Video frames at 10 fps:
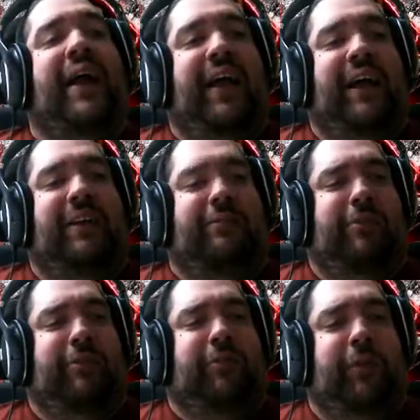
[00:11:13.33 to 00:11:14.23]
and
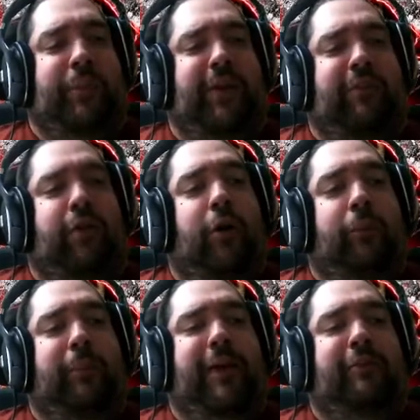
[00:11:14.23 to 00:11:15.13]
50 minutes
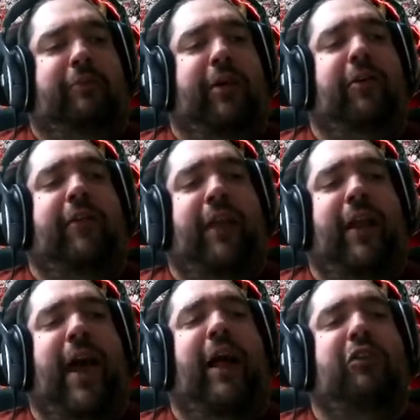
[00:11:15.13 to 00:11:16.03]
long, but it feels a
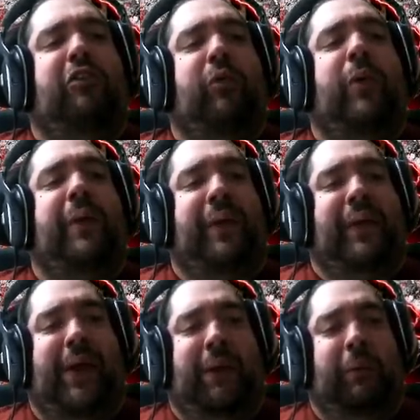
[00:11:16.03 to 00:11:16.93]
lot shorter than
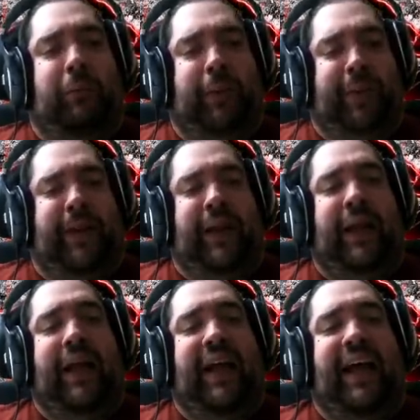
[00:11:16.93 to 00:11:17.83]
that with
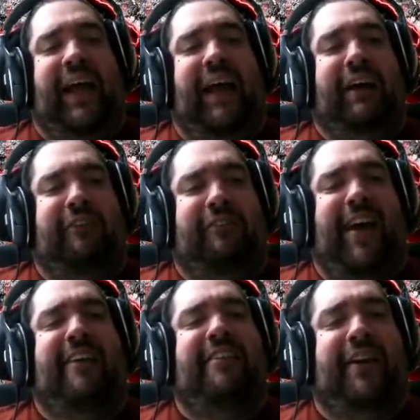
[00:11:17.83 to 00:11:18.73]
how fast it